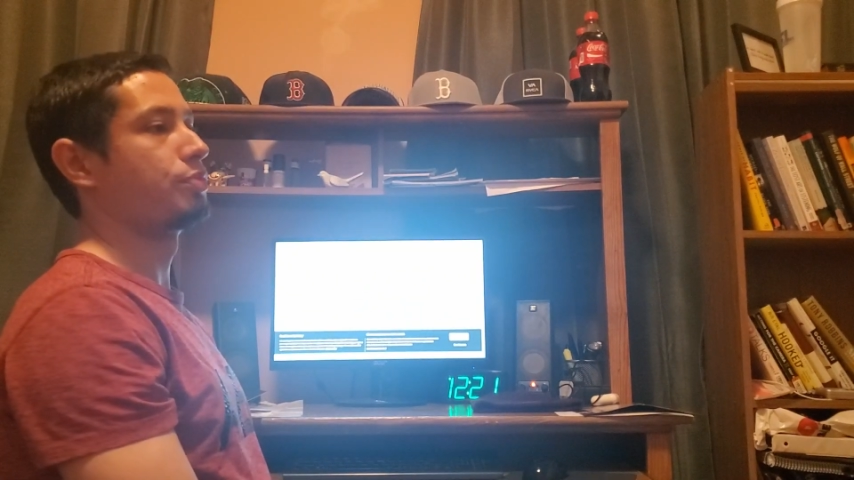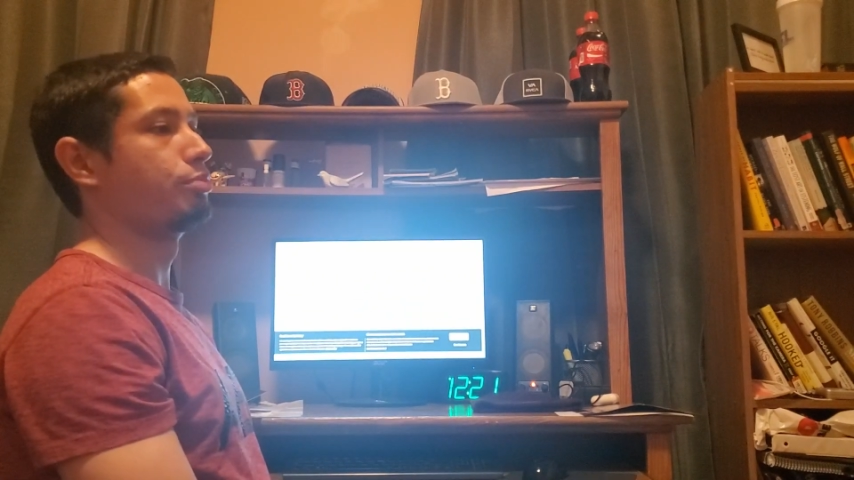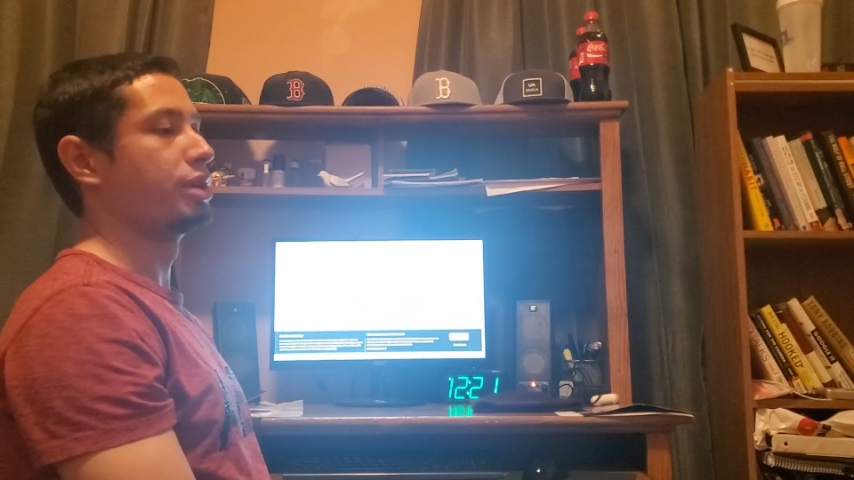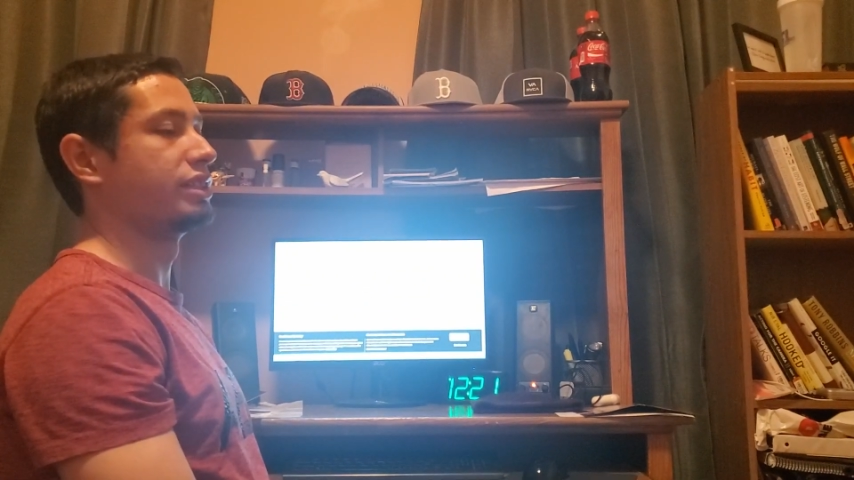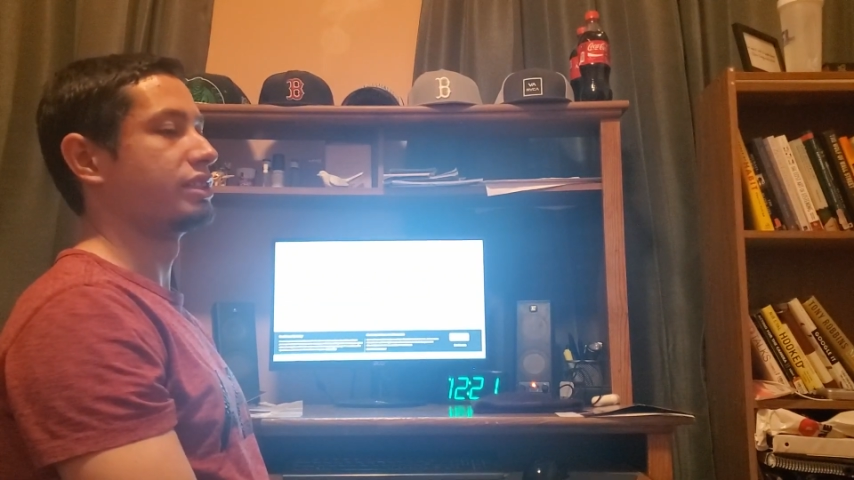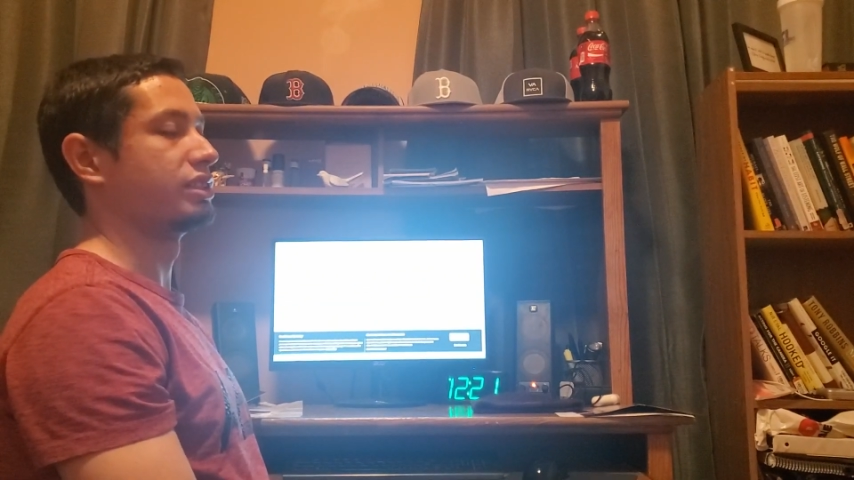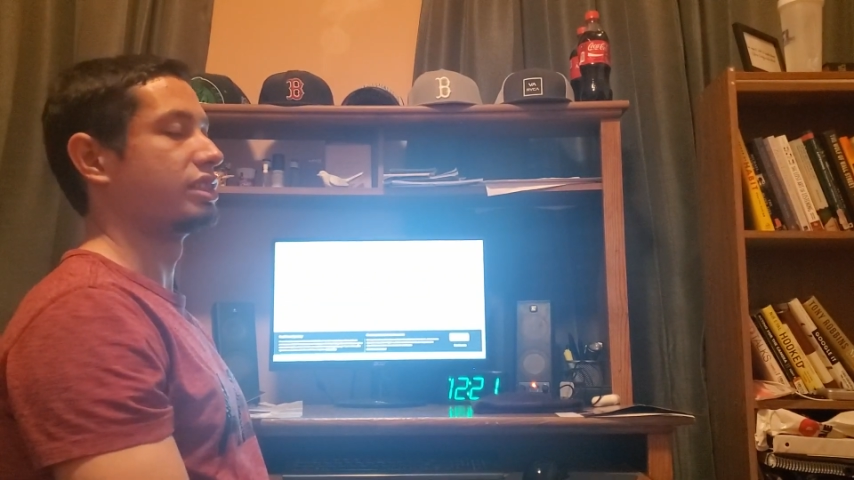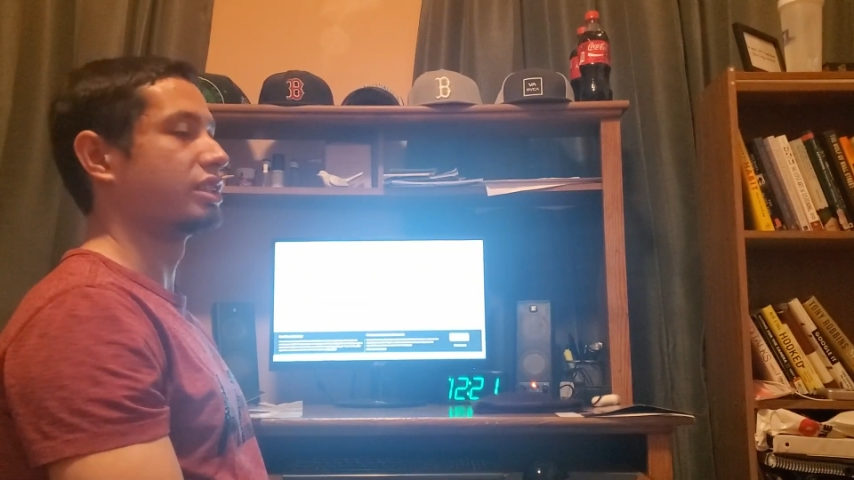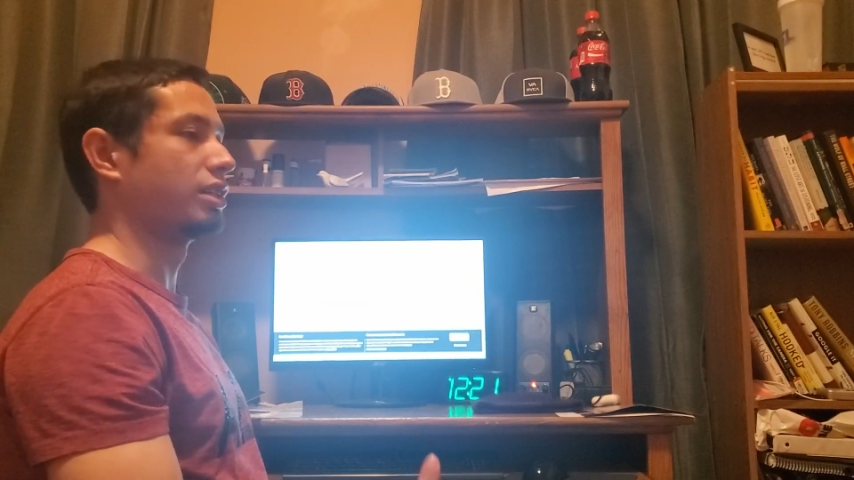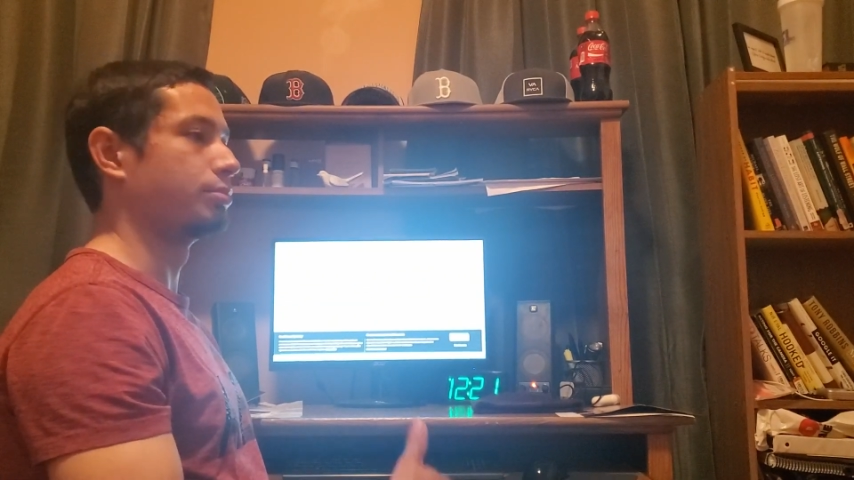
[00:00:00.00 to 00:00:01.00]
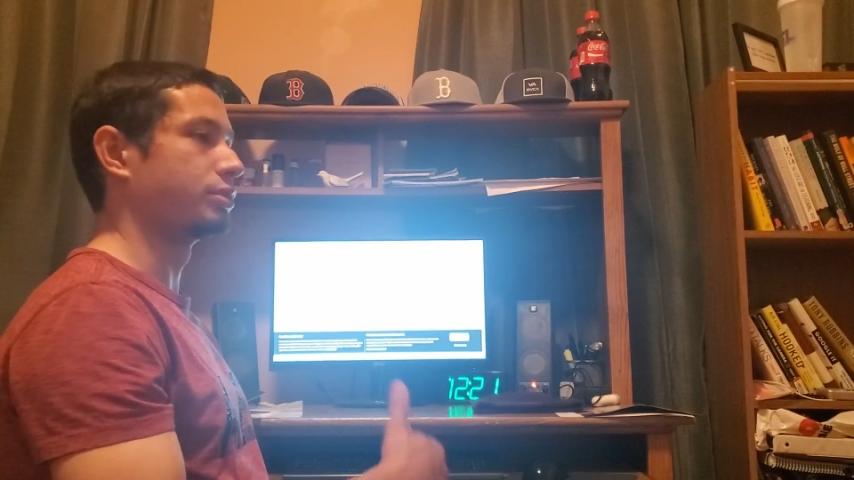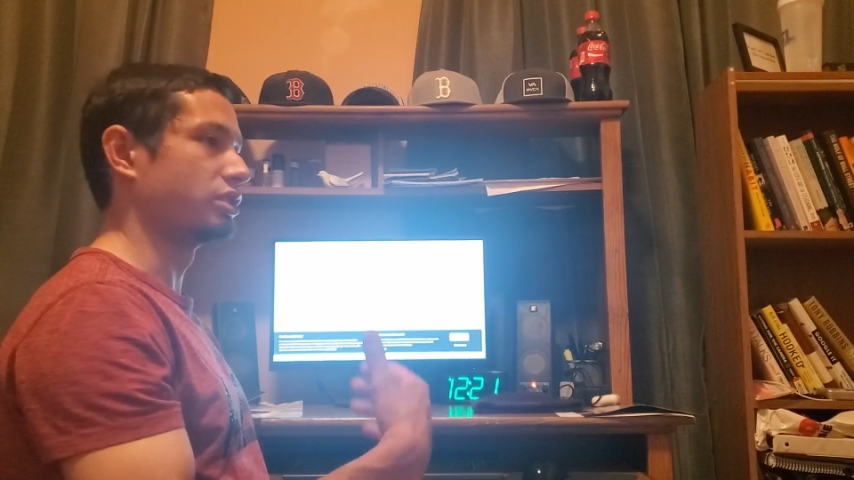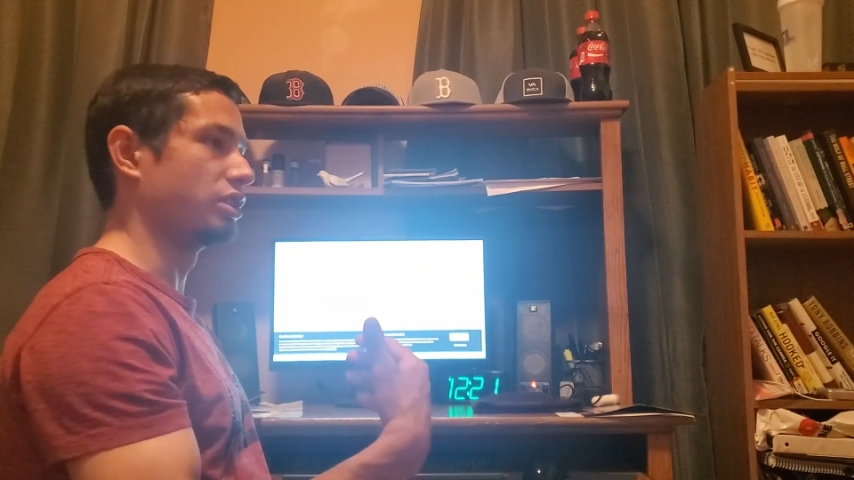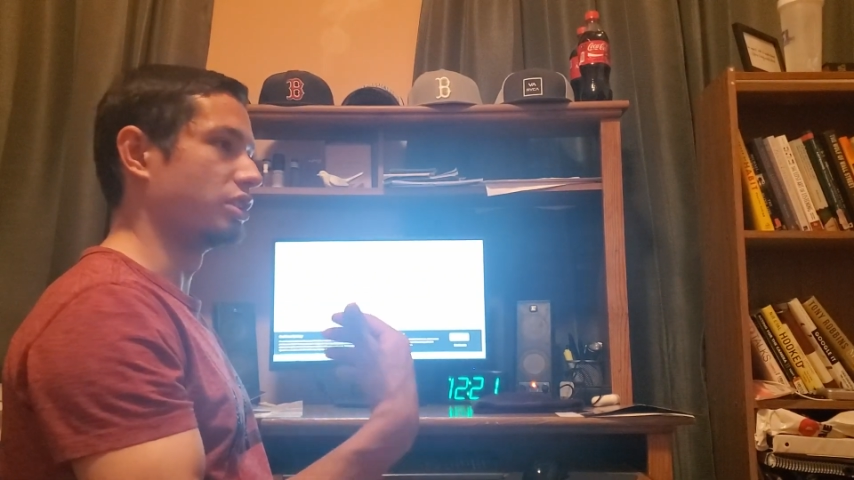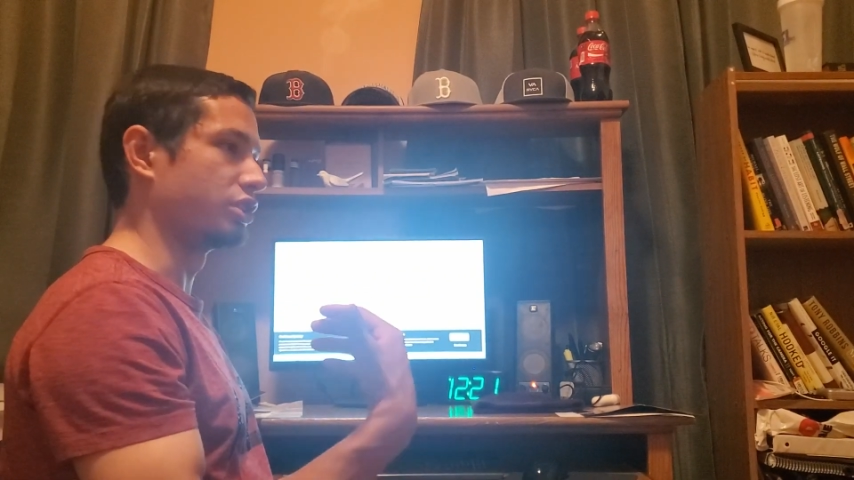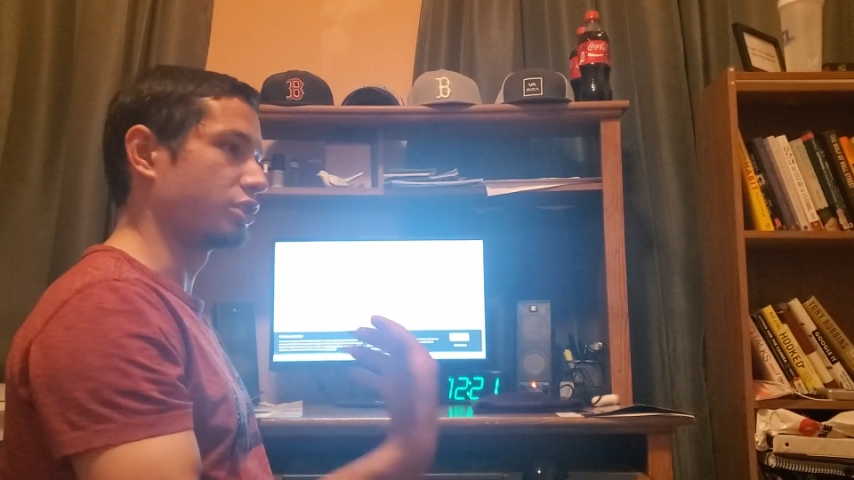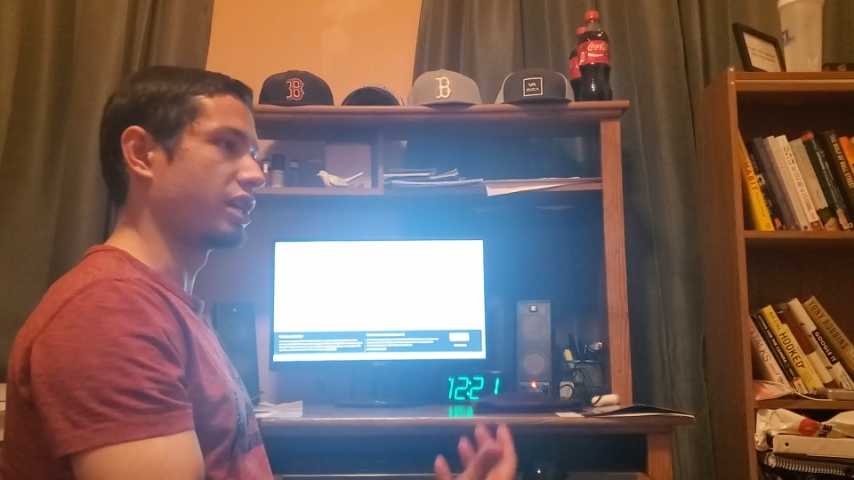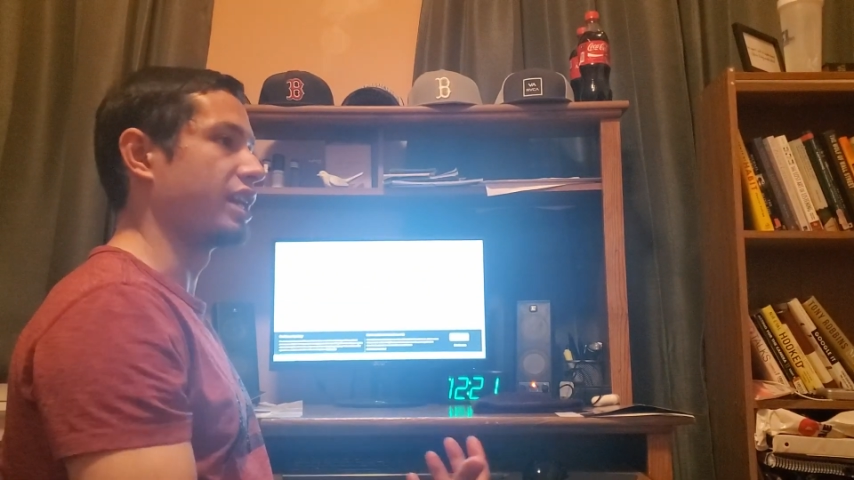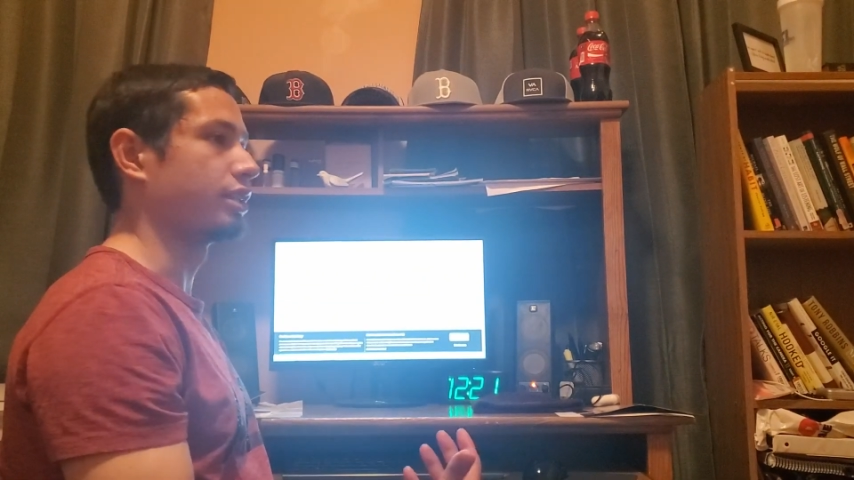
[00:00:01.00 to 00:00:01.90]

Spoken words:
basically kept a track